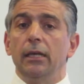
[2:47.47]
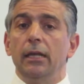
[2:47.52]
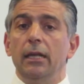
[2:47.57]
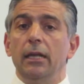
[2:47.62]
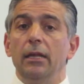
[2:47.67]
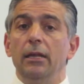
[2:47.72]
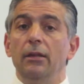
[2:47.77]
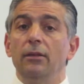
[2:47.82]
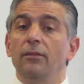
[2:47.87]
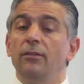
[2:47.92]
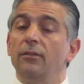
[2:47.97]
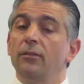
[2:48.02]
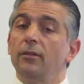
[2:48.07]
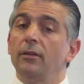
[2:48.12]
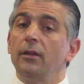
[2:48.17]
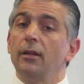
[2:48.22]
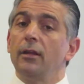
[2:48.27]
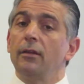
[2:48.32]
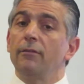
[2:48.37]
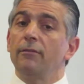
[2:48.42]
is
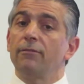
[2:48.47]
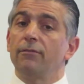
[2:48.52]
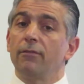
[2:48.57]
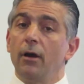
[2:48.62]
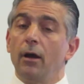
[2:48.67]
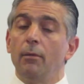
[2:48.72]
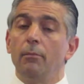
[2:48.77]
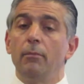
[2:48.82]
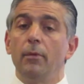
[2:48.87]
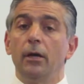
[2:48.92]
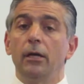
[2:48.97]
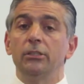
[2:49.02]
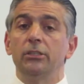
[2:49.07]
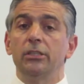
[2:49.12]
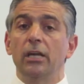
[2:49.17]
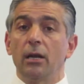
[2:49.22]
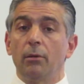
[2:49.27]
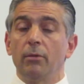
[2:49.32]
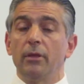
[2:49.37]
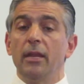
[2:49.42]
from a
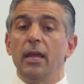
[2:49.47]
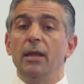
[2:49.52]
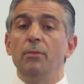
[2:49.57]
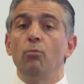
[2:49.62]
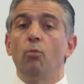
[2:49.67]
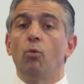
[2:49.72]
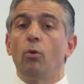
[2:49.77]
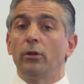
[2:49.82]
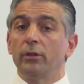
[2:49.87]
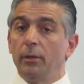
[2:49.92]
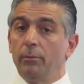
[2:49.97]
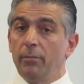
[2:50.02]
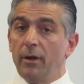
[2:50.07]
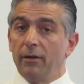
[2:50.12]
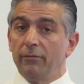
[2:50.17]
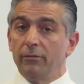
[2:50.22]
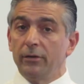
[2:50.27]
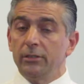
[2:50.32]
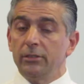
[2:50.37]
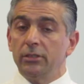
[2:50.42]
gentleman named Walter
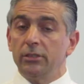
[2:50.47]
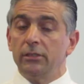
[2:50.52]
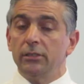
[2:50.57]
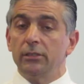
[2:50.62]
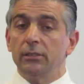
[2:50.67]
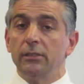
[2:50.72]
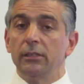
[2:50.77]
Beveridge.